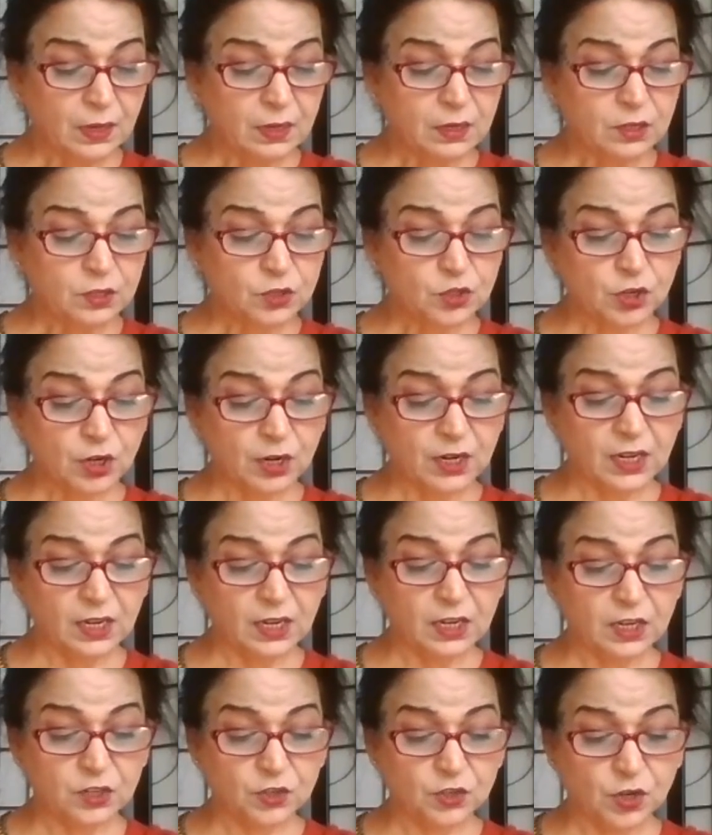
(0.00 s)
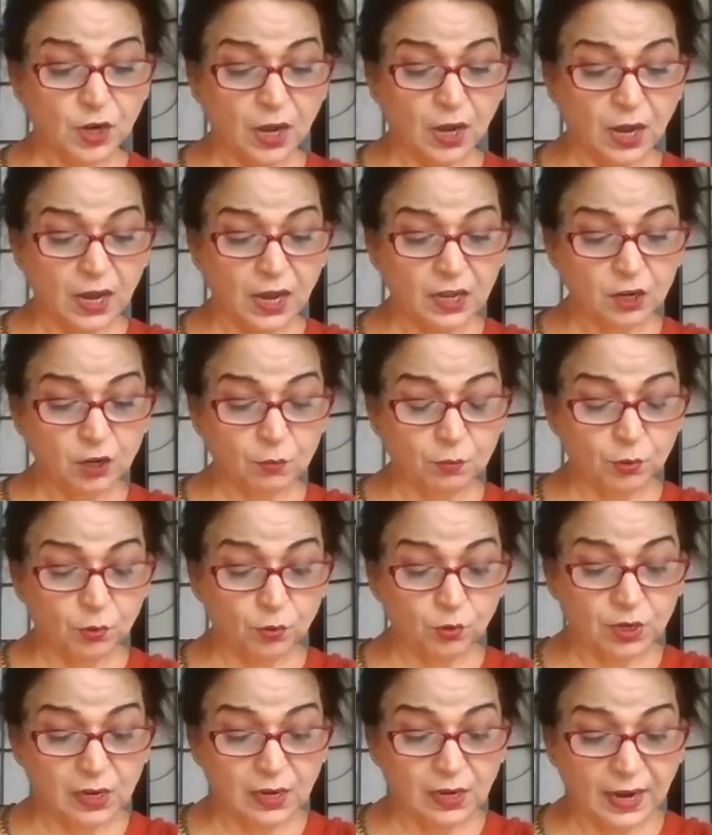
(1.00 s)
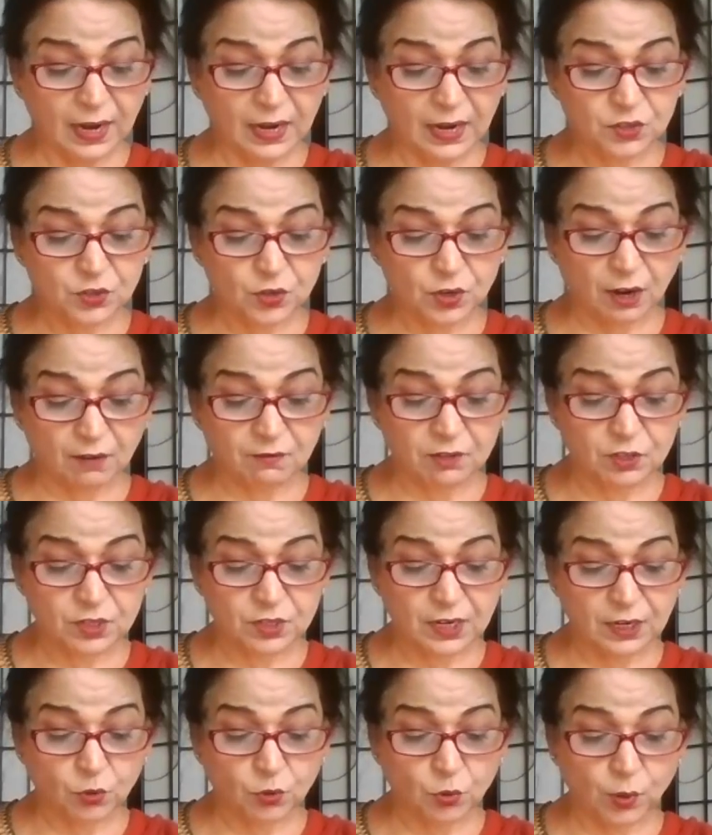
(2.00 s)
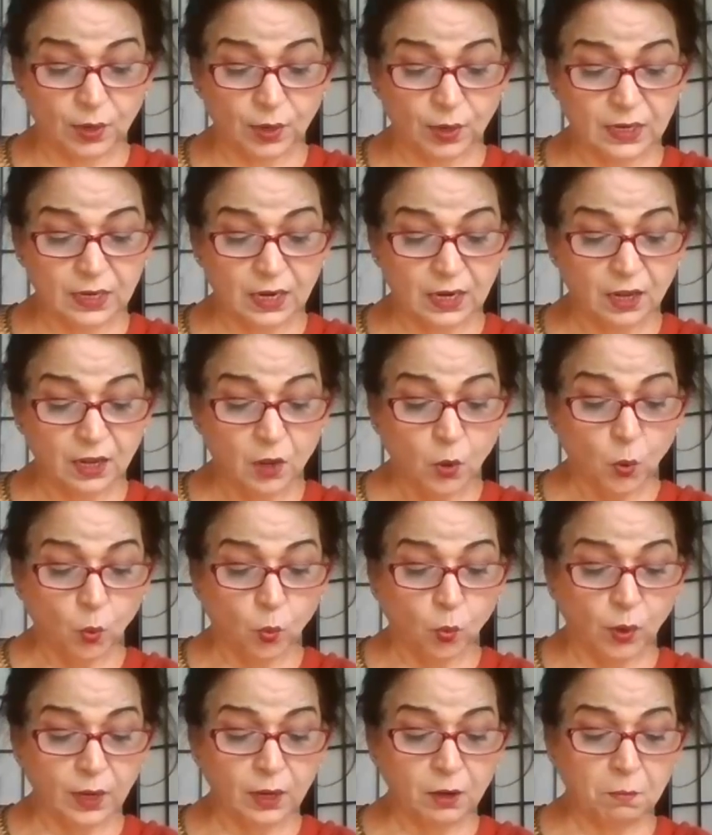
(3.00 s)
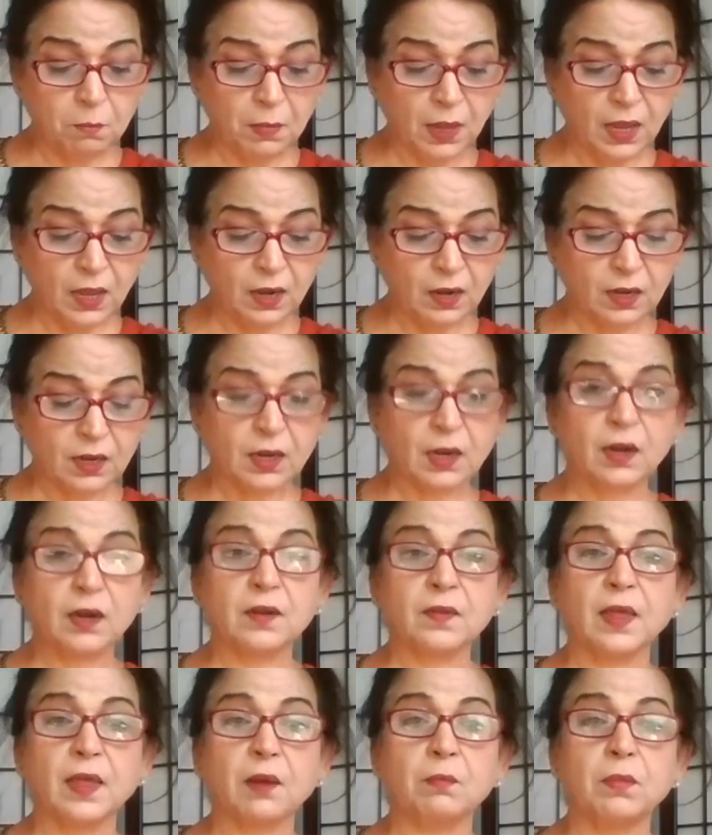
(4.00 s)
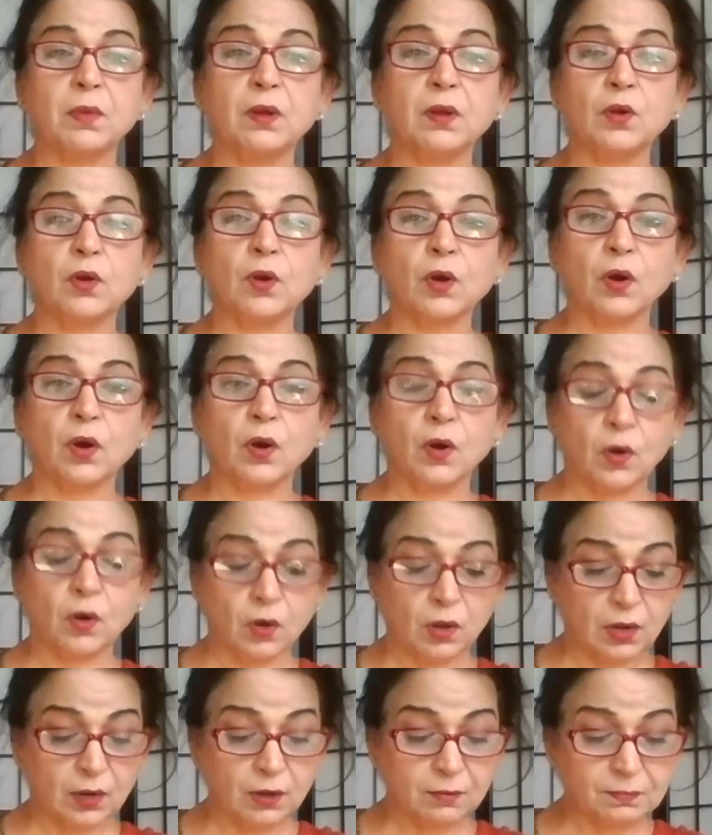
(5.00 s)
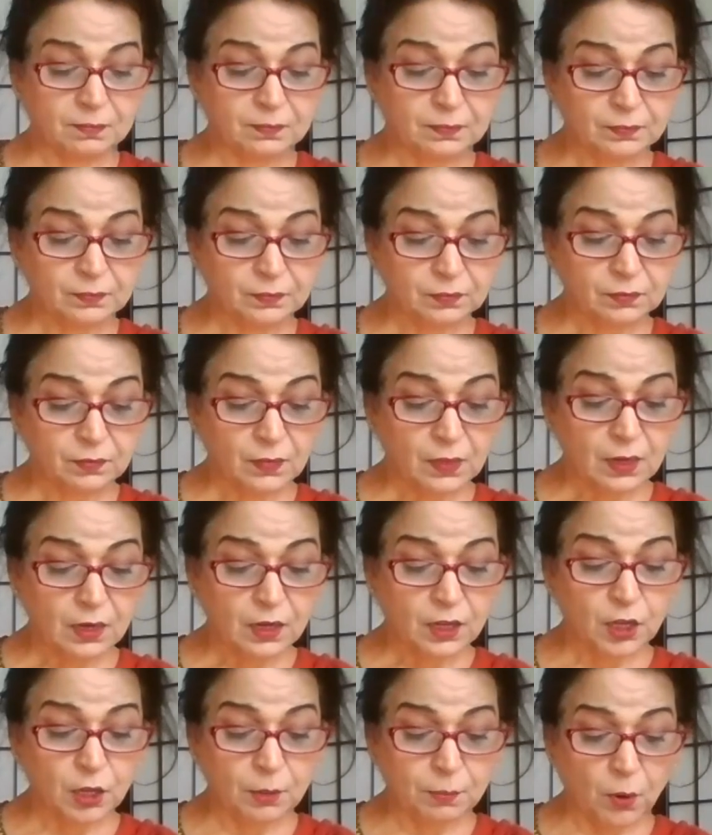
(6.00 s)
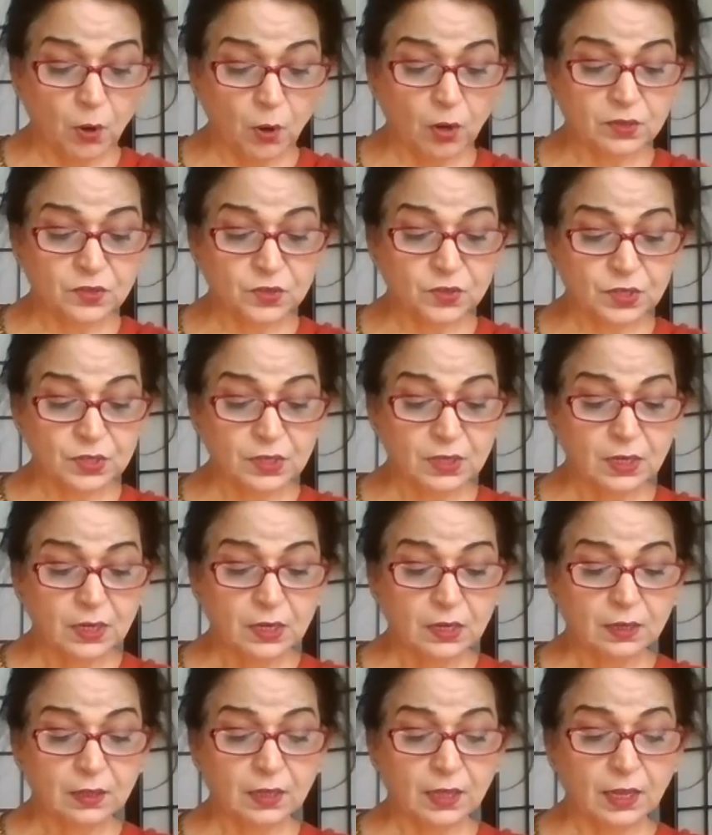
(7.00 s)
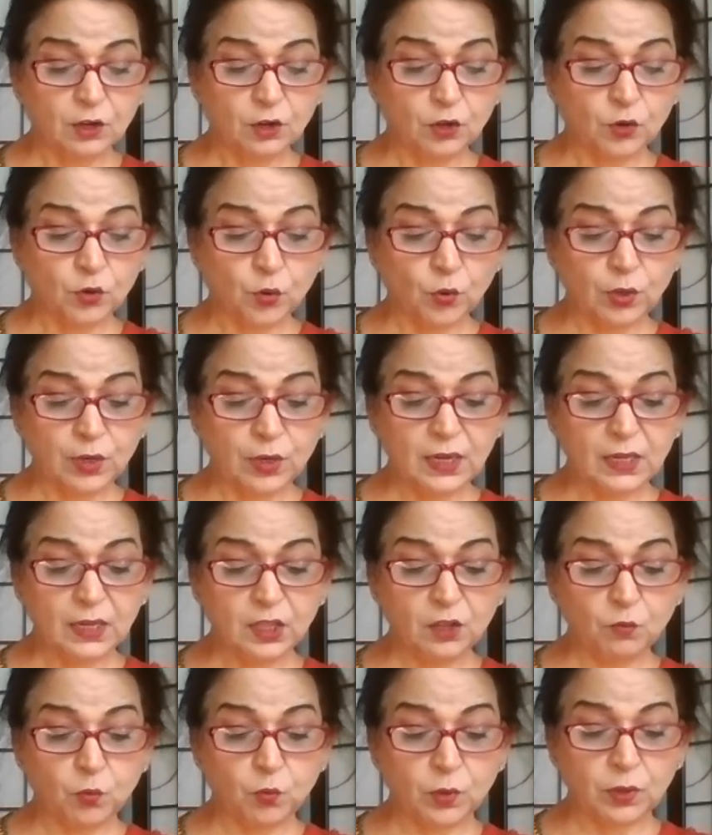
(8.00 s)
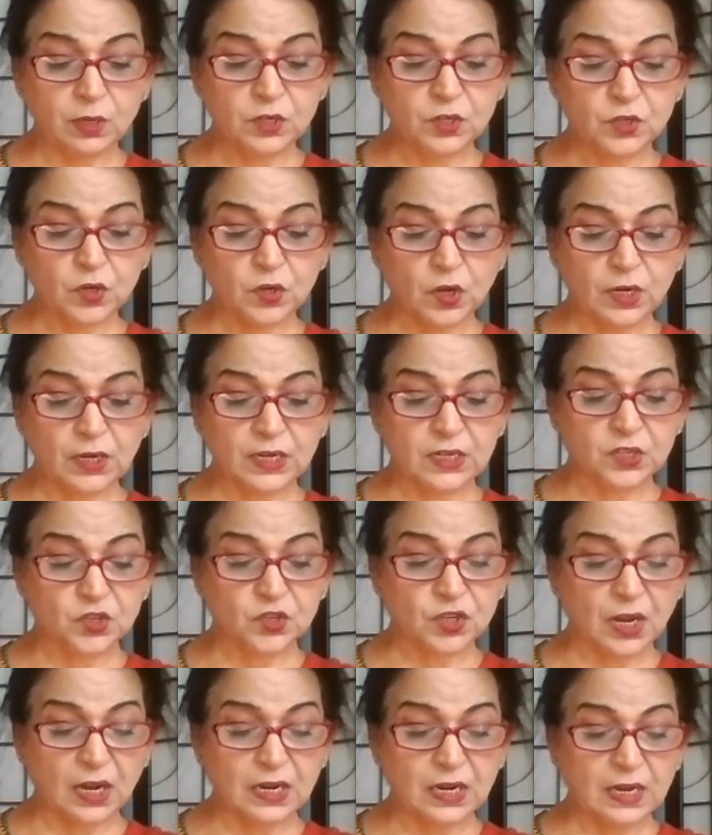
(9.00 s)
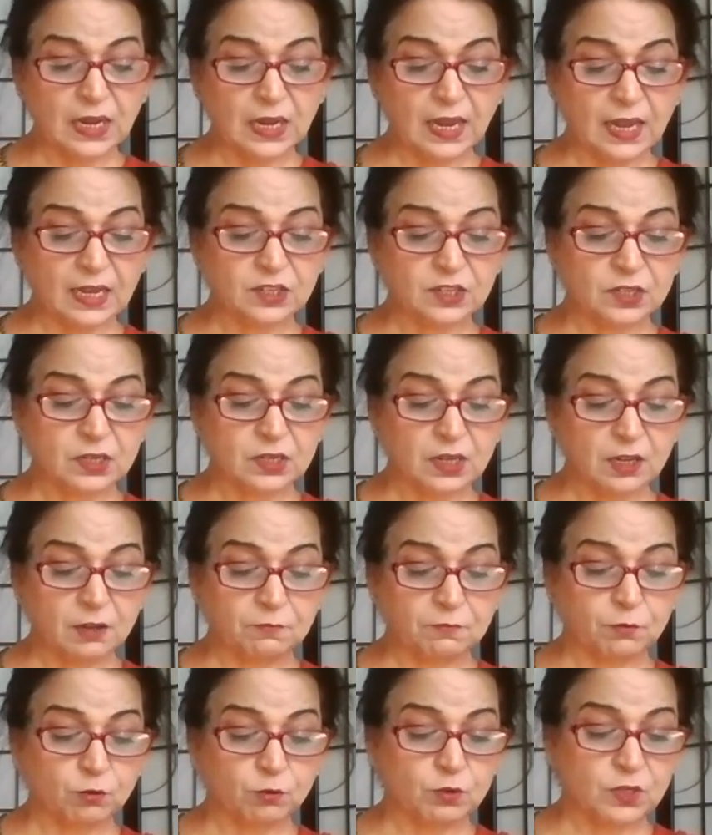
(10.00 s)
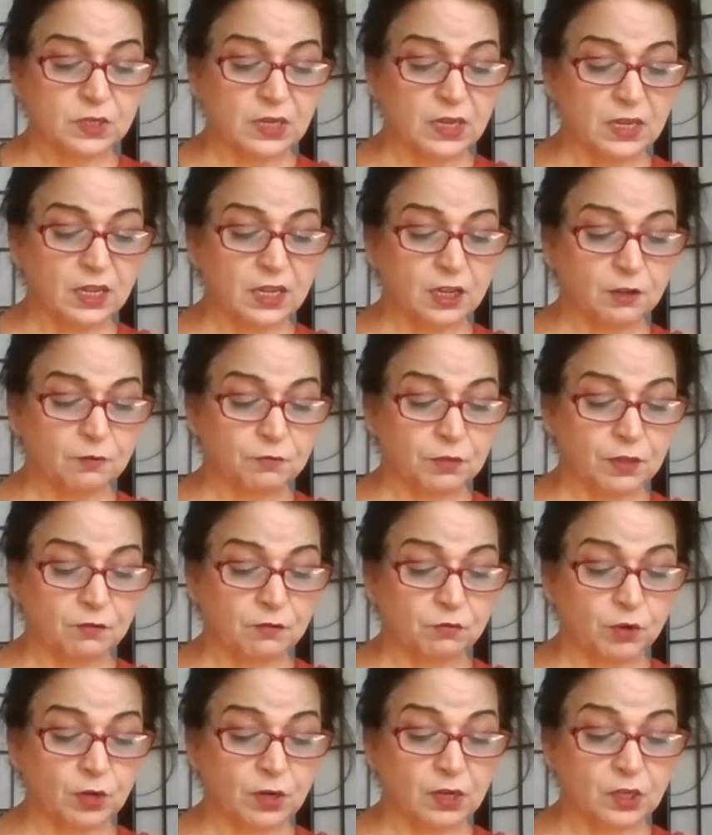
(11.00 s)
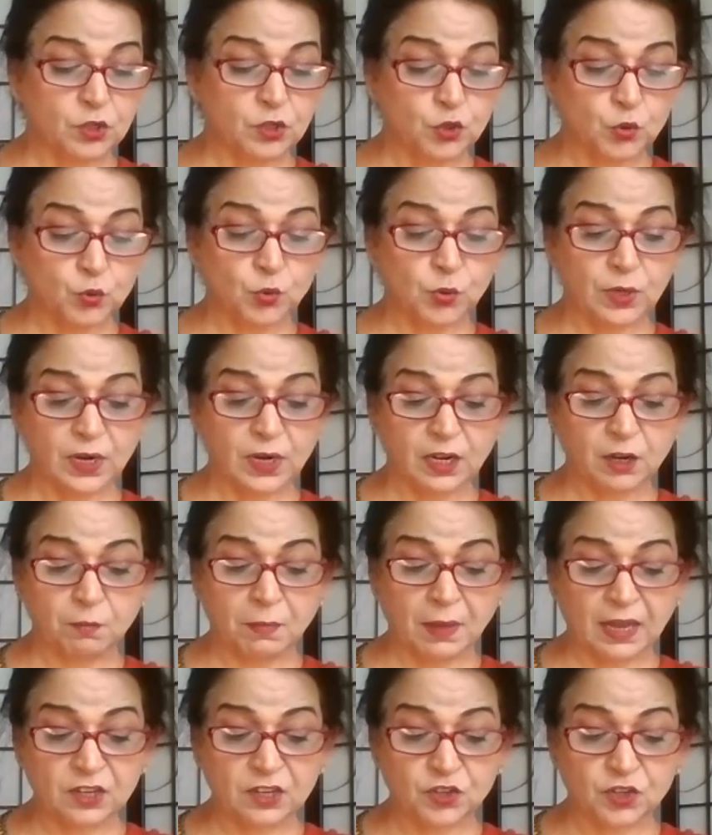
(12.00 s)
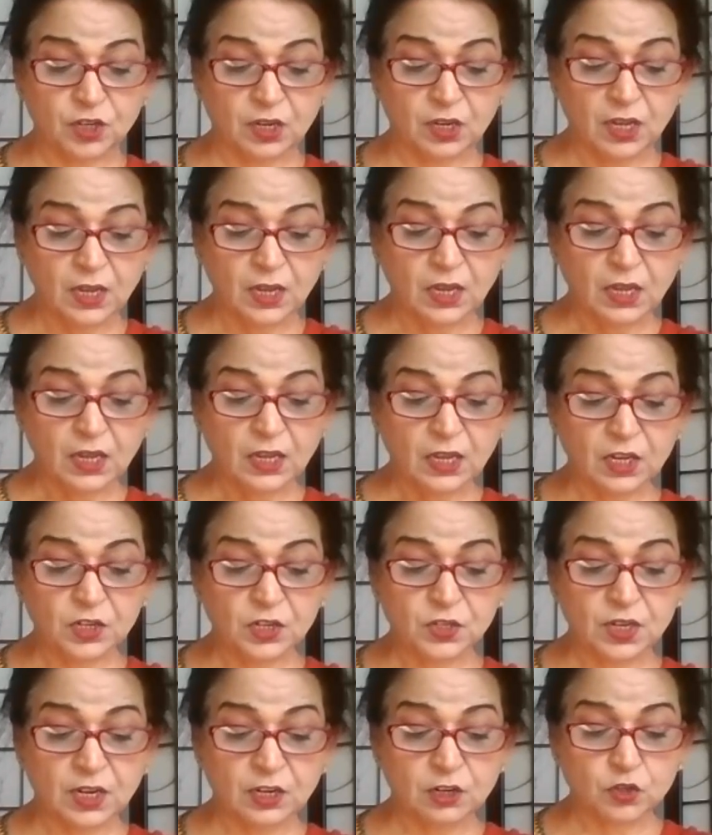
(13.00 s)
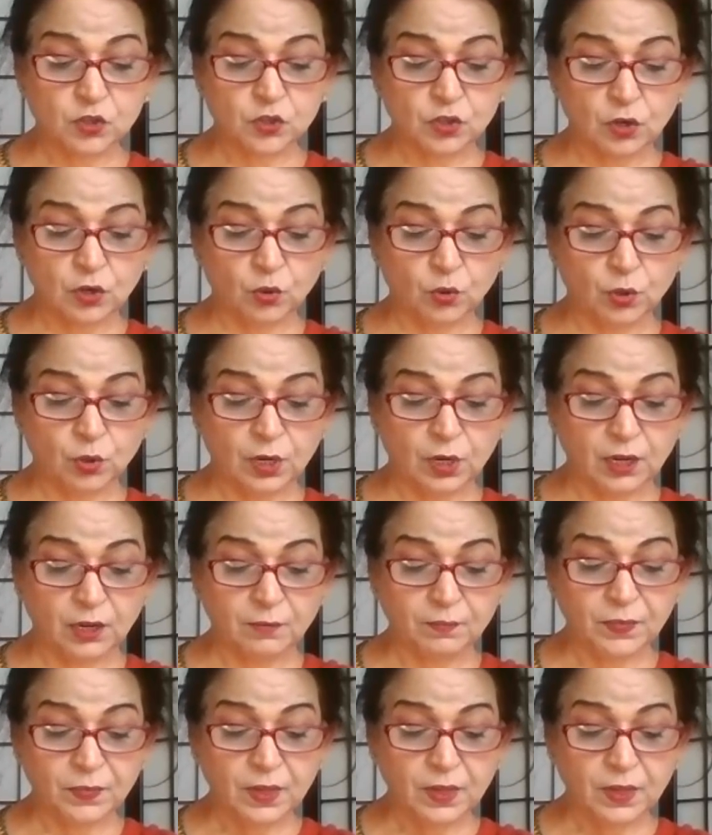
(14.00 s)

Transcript: Studying his dark, brutal hands, Ravan said quietly, One man killed them all. He paused, then rolling the words on his tongue as if to see if they would conjure any magic, he said slowly,